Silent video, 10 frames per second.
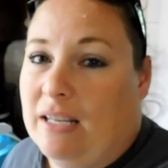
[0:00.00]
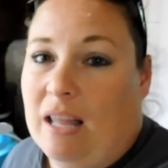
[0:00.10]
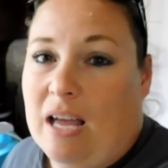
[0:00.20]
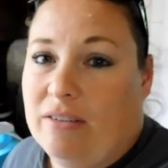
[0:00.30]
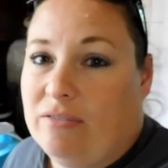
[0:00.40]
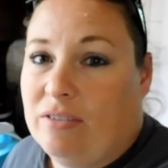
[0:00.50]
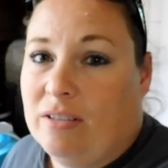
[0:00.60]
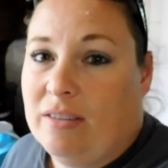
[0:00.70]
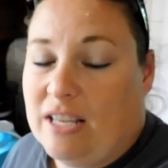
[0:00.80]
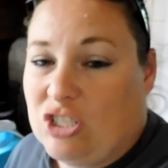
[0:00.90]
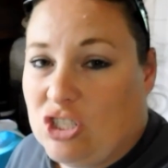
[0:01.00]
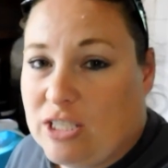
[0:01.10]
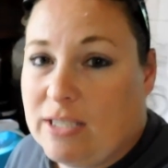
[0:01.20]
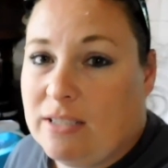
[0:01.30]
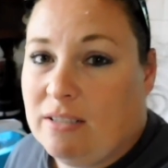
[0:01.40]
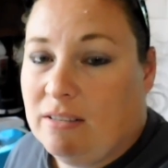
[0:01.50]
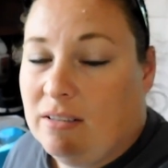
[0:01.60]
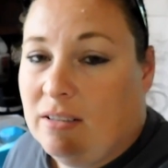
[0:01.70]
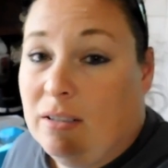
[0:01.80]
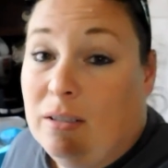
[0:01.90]
in life. That's just
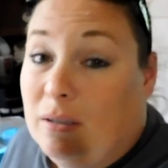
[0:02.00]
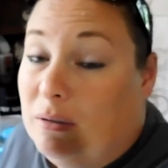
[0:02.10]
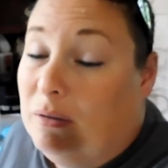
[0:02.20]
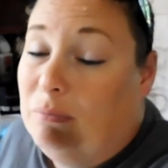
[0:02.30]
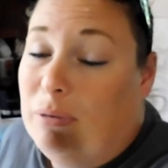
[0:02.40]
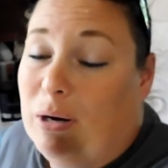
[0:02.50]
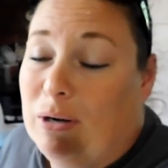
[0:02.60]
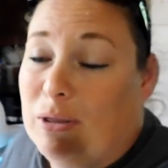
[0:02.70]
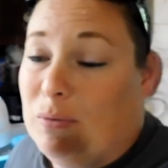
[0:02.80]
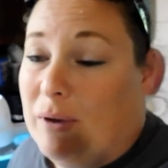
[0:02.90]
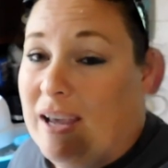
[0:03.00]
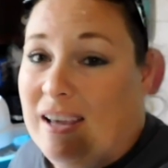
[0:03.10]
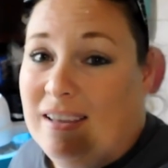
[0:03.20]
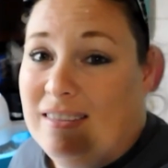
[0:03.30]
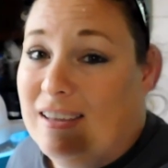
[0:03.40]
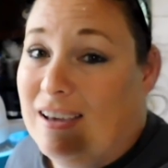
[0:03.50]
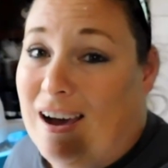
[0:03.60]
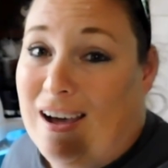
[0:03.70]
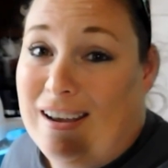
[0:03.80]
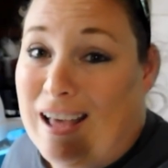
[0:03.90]
part of the way that
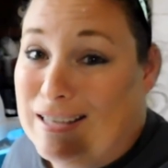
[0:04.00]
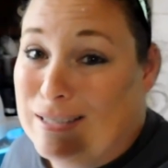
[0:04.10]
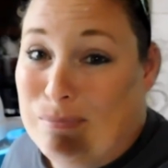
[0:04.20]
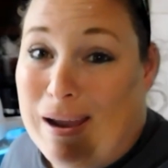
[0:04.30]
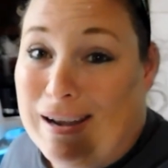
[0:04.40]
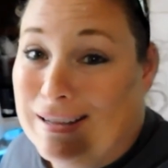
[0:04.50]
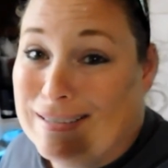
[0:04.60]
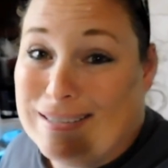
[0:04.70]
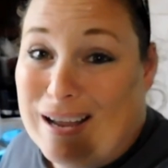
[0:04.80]
God has made it.